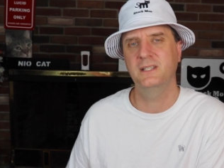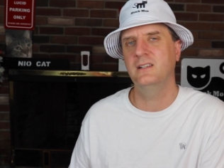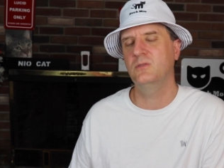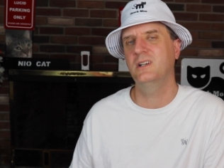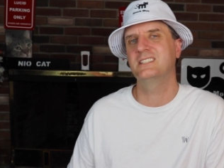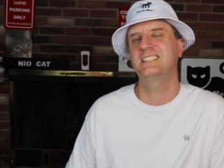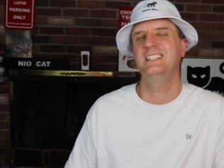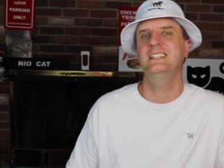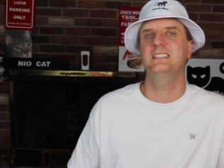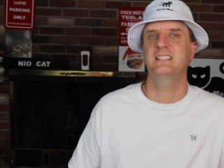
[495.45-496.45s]
But you know what?
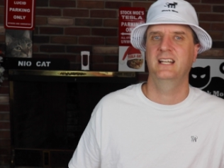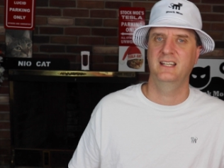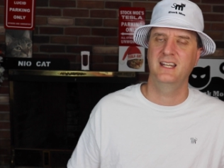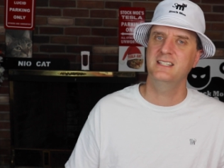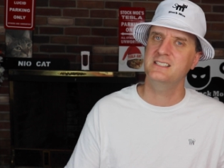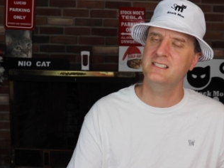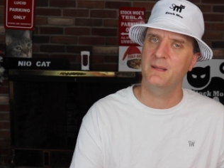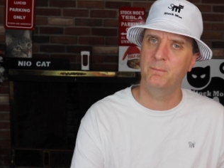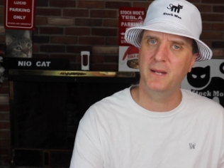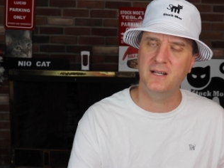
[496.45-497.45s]
Since then, and this is
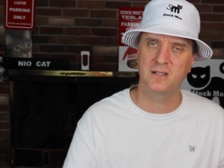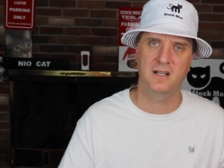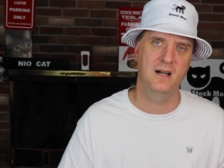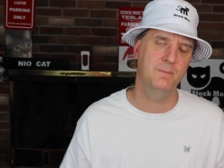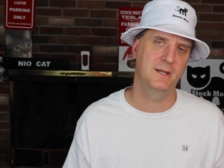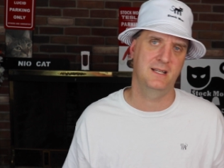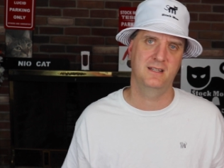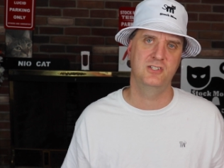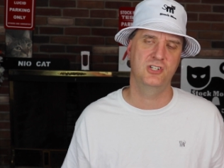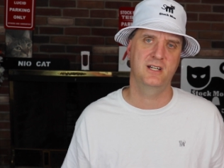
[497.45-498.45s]
a bigger company
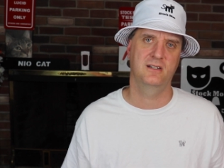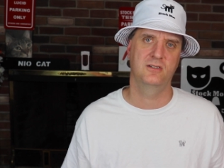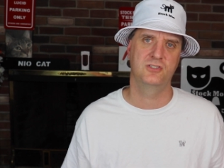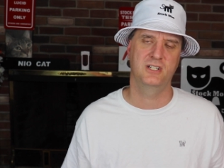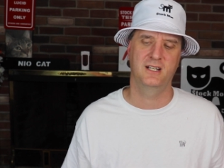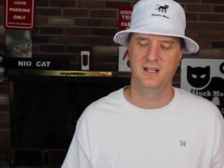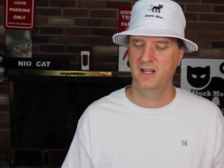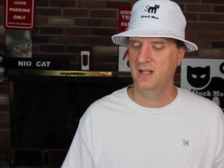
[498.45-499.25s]
than GNOG.